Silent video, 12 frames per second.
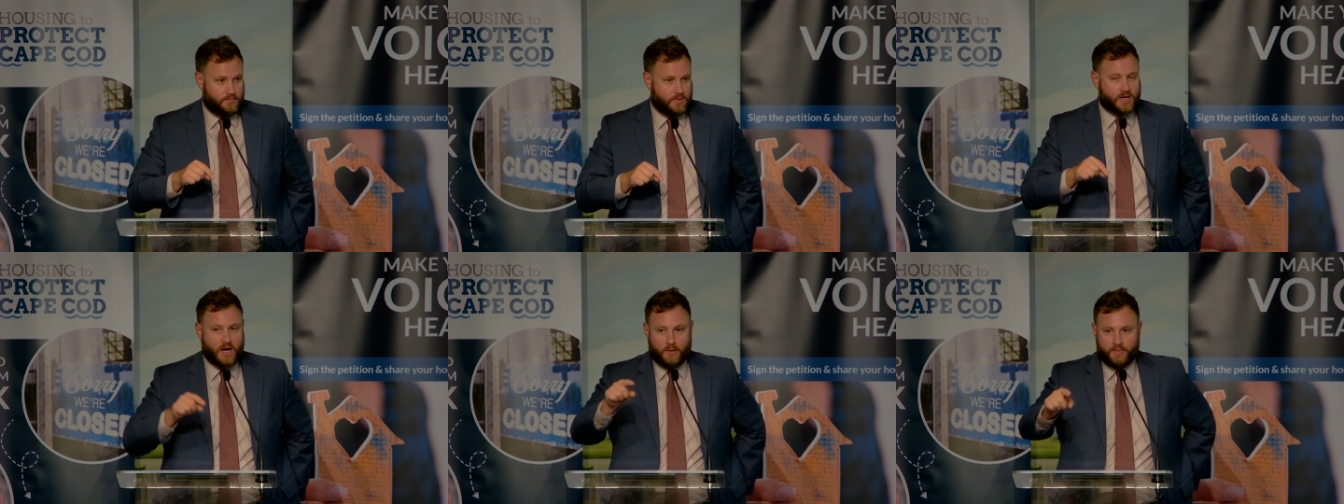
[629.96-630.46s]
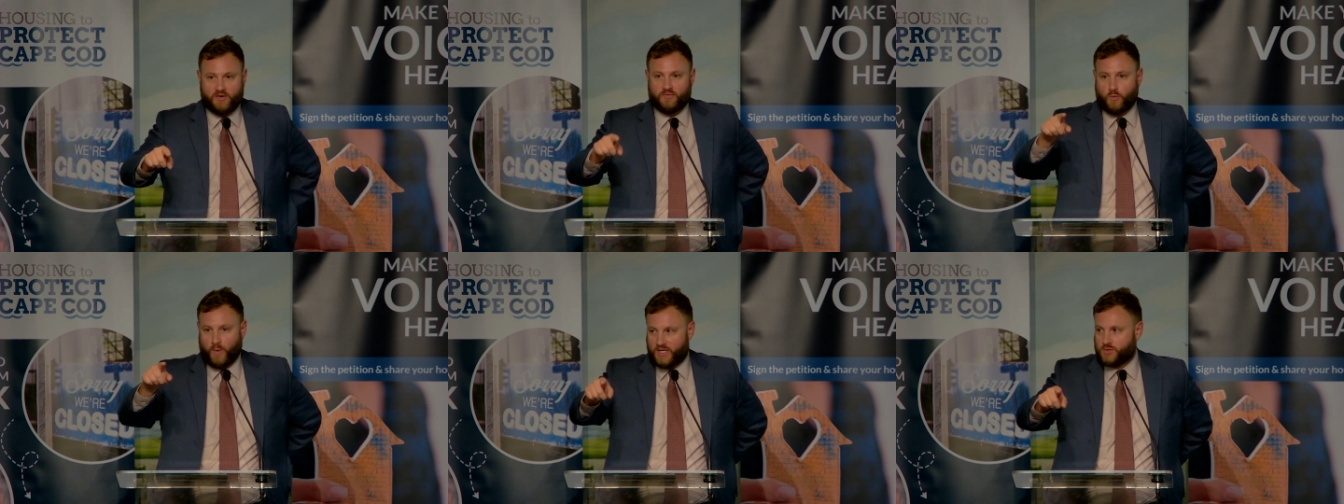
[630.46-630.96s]
coming
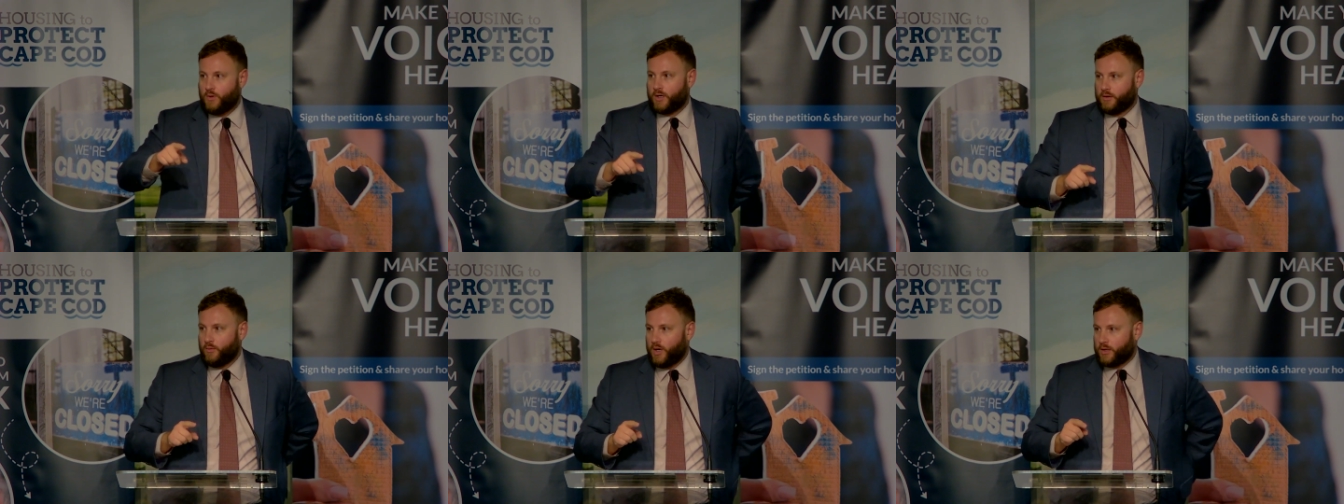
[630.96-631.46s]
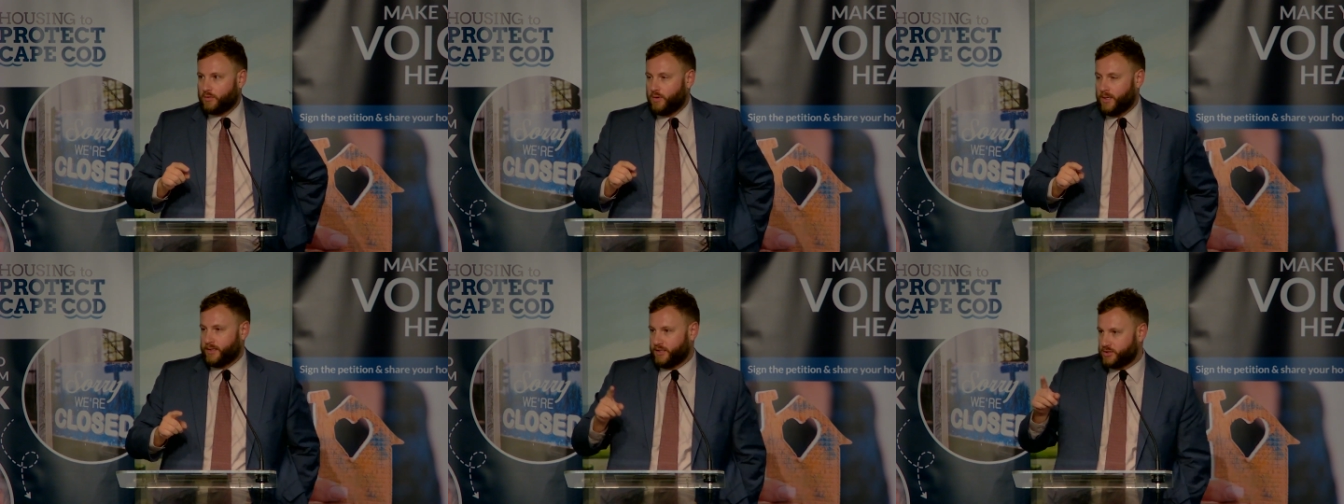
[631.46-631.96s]
for wastewater and water
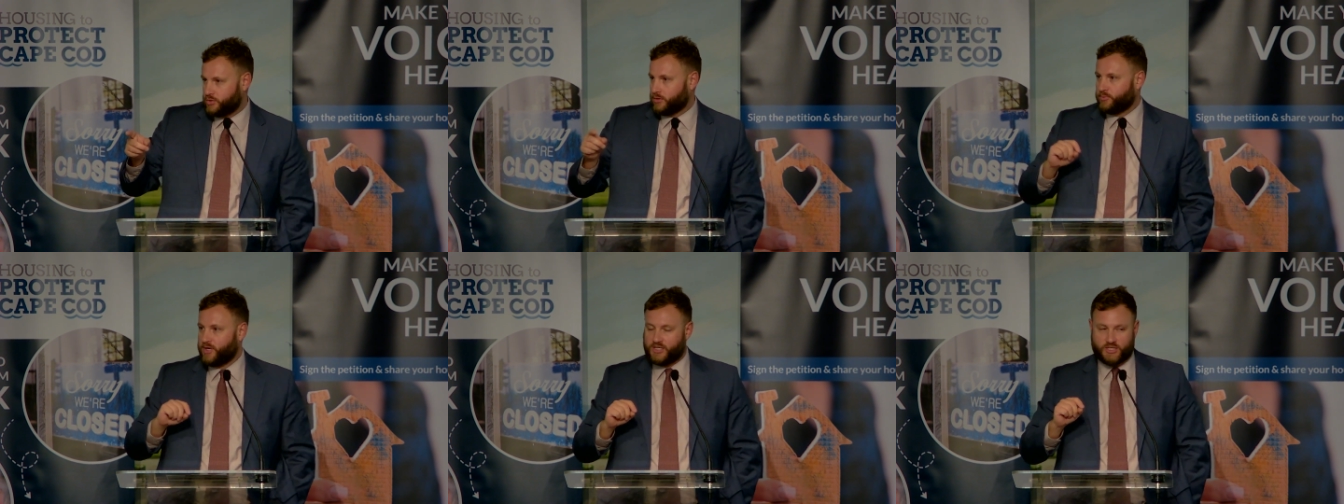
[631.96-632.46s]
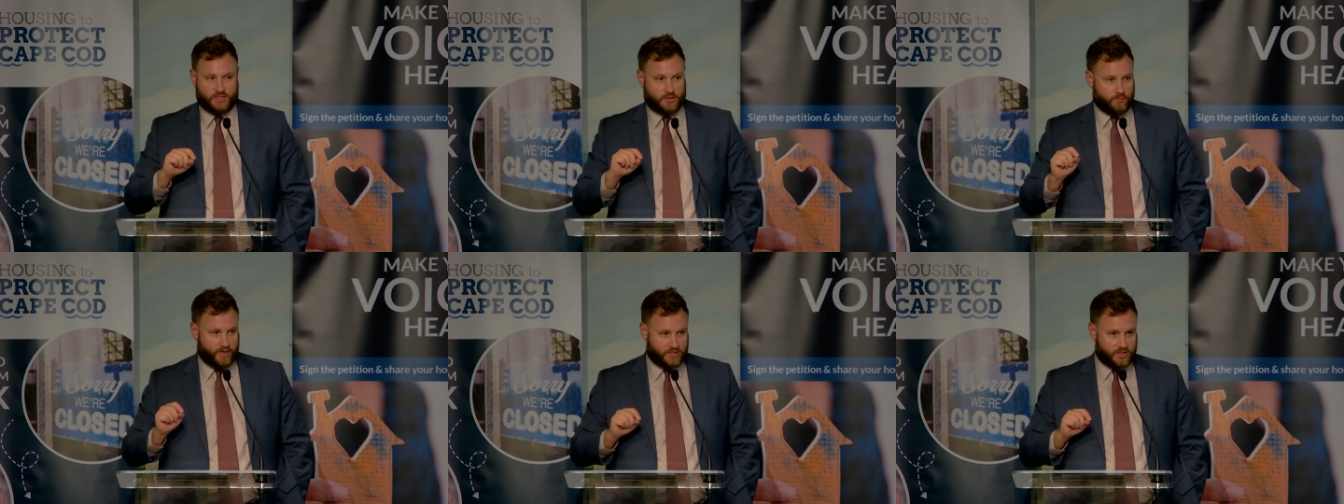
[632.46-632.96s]
quality and sewer projects in
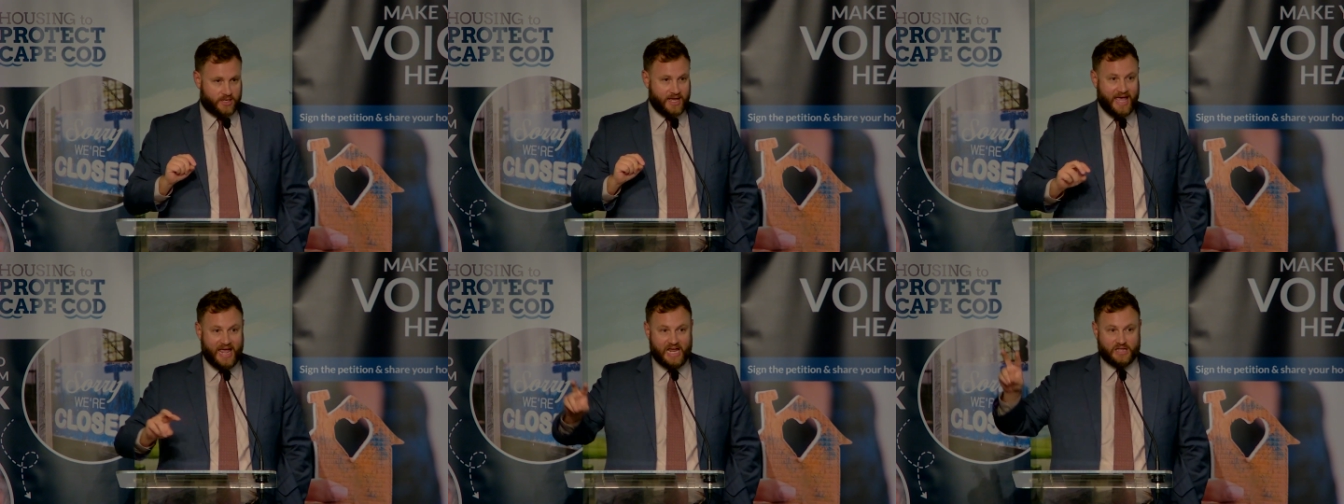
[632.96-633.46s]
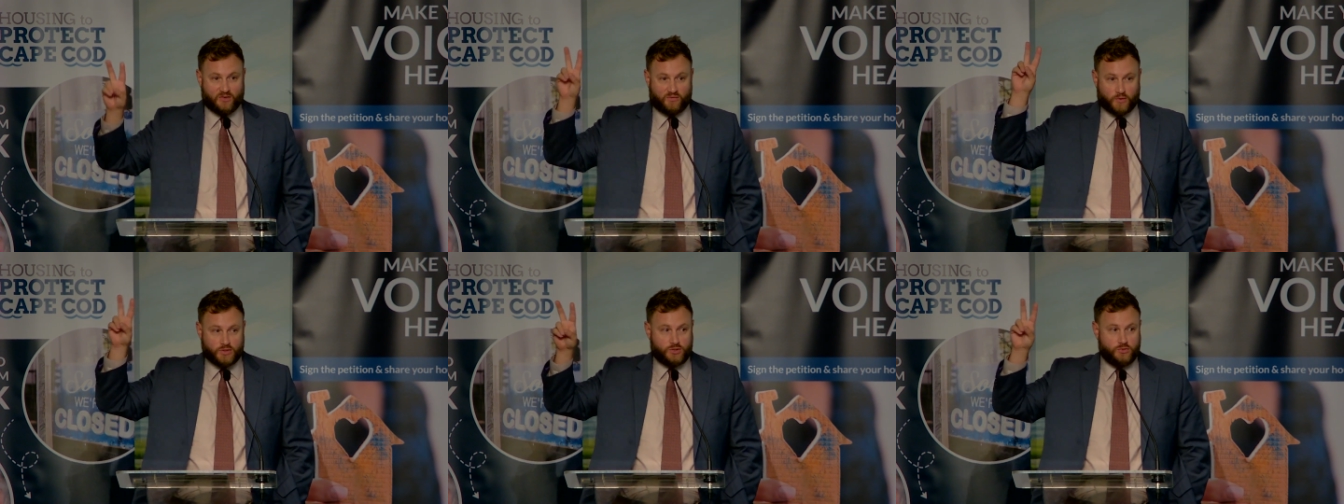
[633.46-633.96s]
the region in the
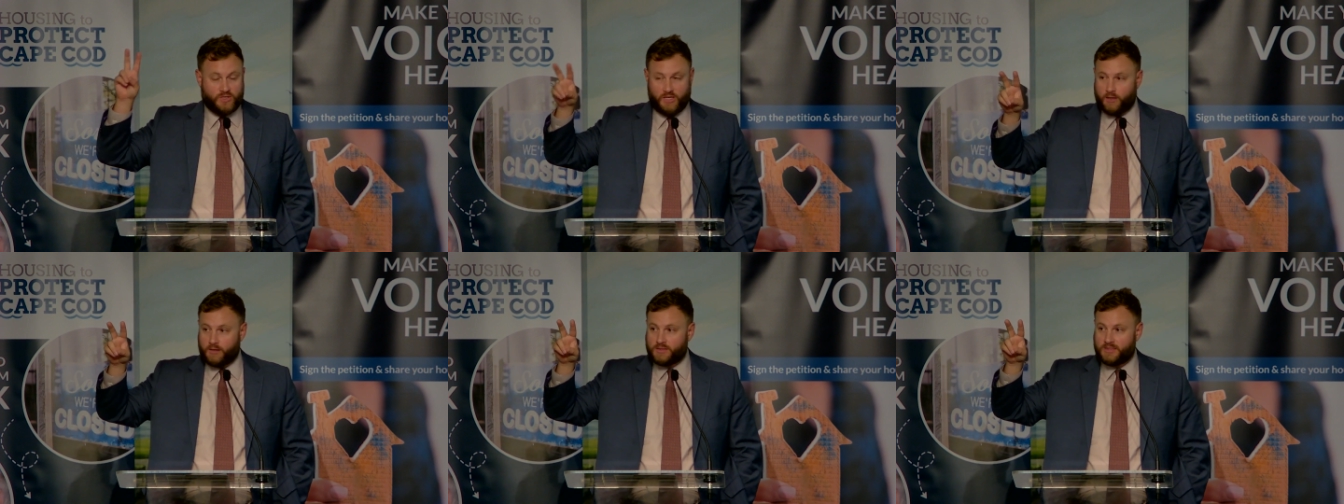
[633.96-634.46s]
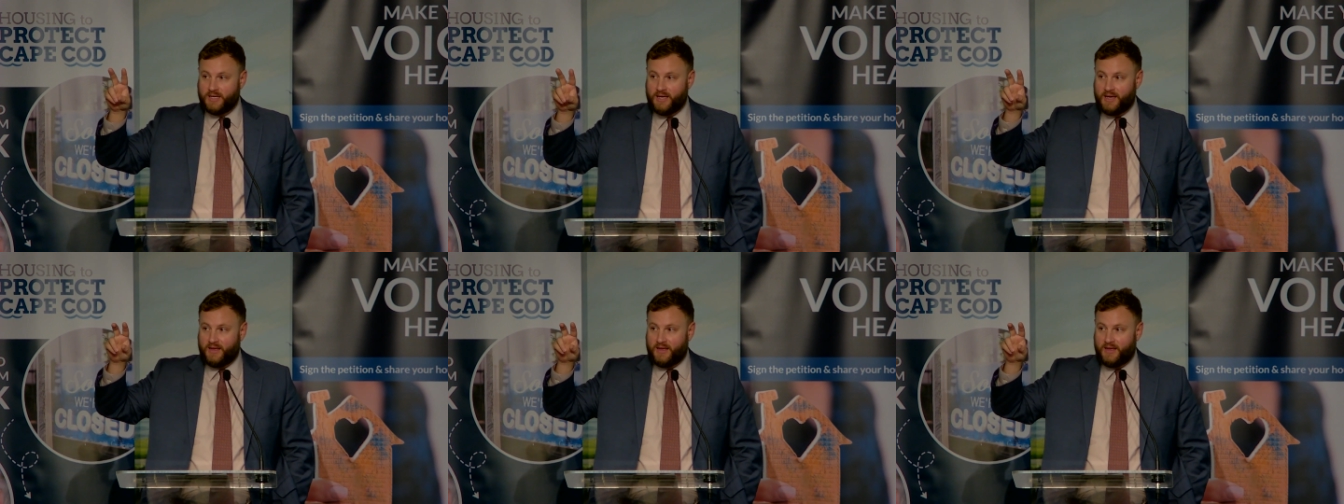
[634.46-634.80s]
first 2 years.